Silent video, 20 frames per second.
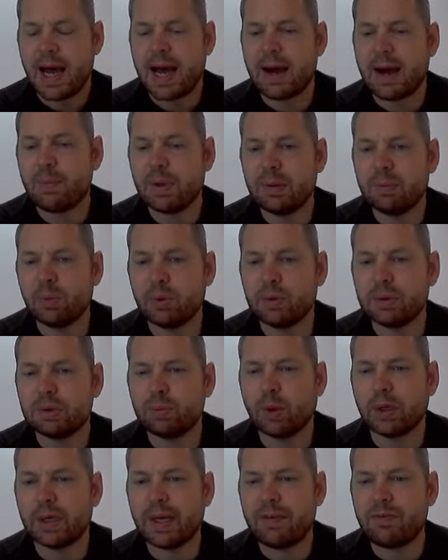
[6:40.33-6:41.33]
And
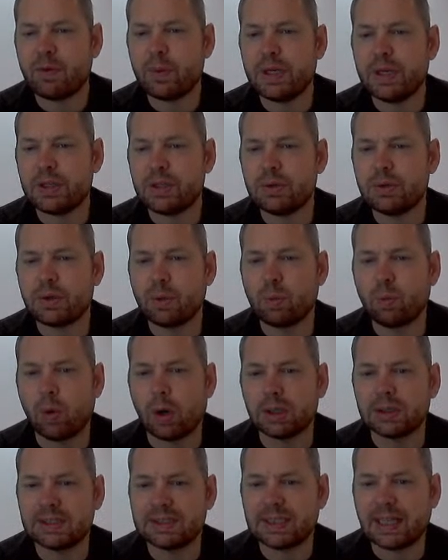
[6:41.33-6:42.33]
whatever we do to
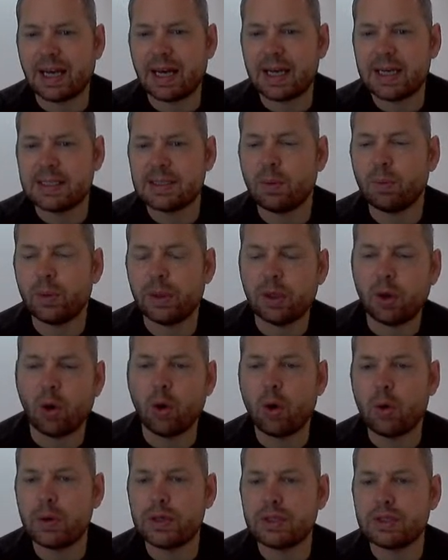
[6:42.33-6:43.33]
one side, we
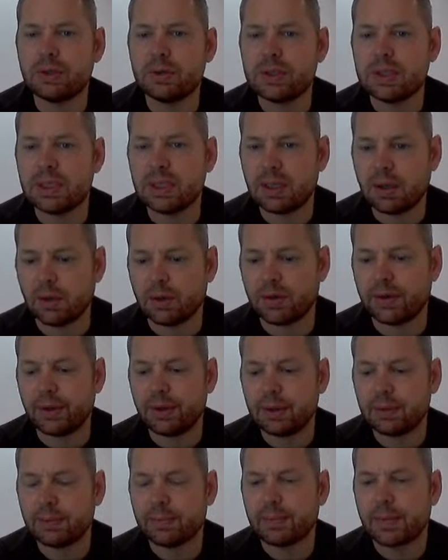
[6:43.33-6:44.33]
always do to the
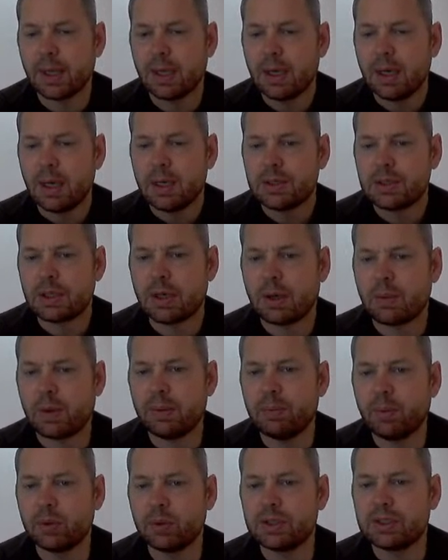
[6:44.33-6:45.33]
other. So we
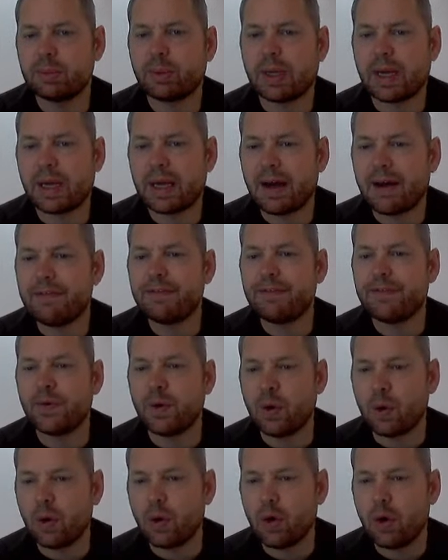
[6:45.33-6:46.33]
multiply our
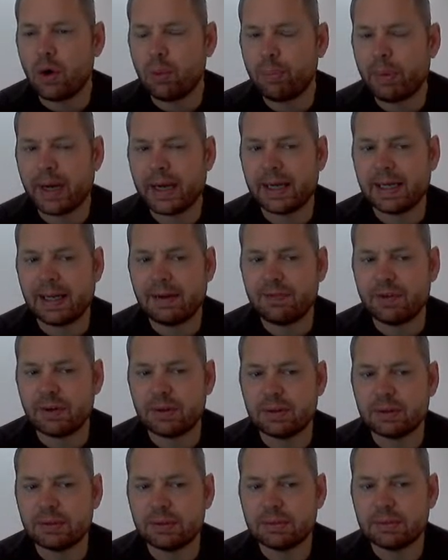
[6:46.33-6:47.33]
4 by
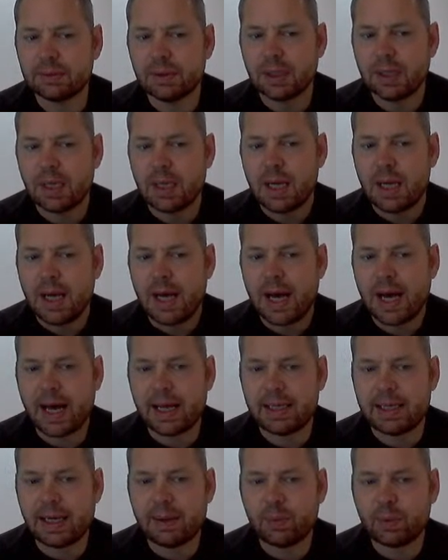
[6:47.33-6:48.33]
11,
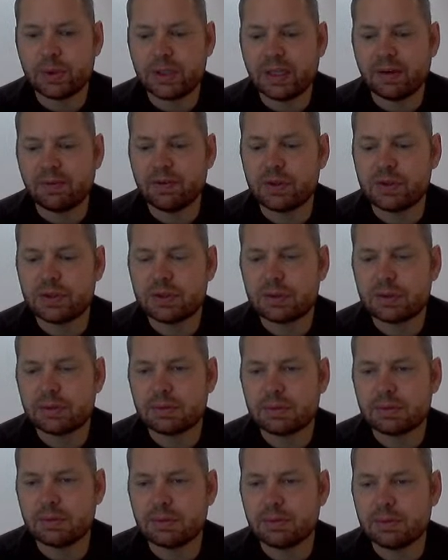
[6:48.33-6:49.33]
and that would give us
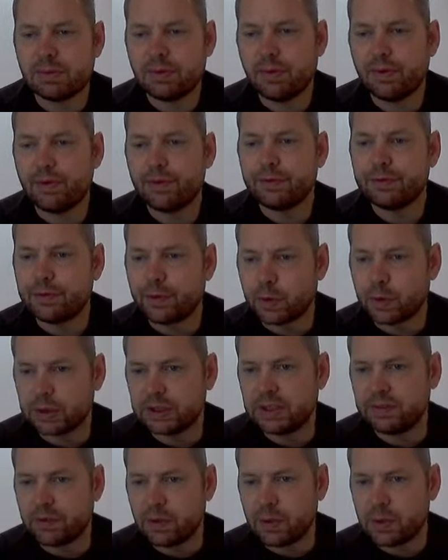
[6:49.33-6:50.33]

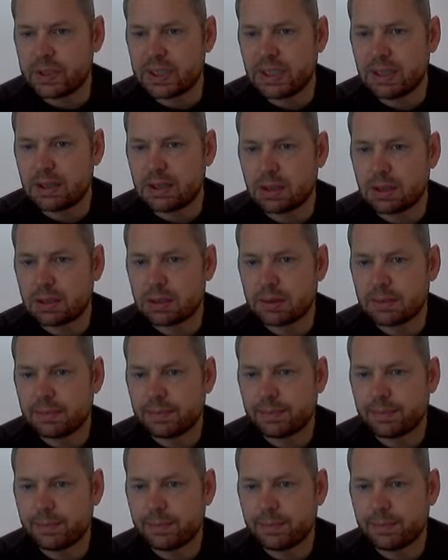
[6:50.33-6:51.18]
44 teachers.